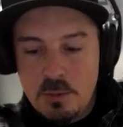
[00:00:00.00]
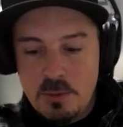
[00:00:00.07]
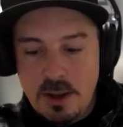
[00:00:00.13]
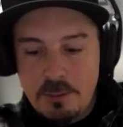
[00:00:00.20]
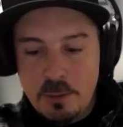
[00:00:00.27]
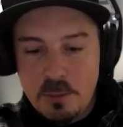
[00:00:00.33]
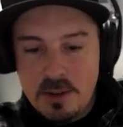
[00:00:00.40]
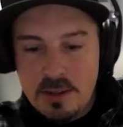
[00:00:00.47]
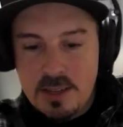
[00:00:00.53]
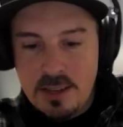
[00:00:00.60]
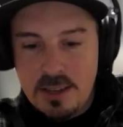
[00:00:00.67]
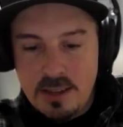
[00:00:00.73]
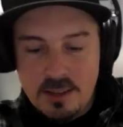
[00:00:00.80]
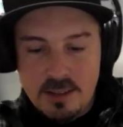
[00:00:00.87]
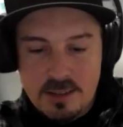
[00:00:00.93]
everyone
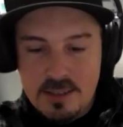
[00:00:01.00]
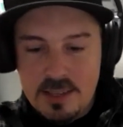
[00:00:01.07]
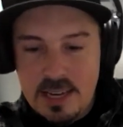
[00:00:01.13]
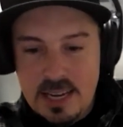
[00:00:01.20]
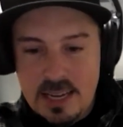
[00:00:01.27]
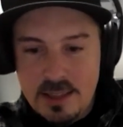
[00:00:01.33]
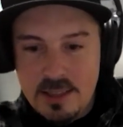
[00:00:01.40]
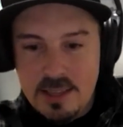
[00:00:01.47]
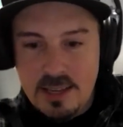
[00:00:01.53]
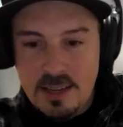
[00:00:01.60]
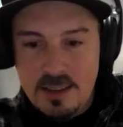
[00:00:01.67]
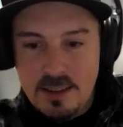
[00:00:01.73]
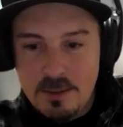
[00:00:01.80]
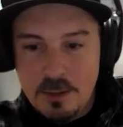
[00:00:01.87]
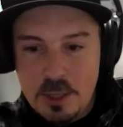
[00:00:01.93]
can see
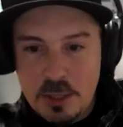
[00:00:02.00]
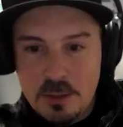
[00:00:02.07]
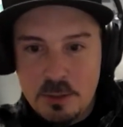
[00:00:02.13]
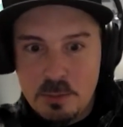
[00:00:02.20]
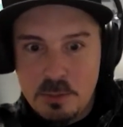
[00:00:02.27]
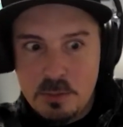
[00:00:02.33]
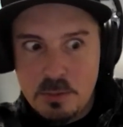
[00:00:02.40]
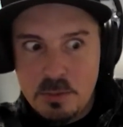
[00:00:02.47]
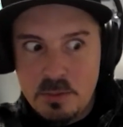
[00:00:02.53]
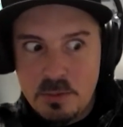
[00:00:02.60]
the usable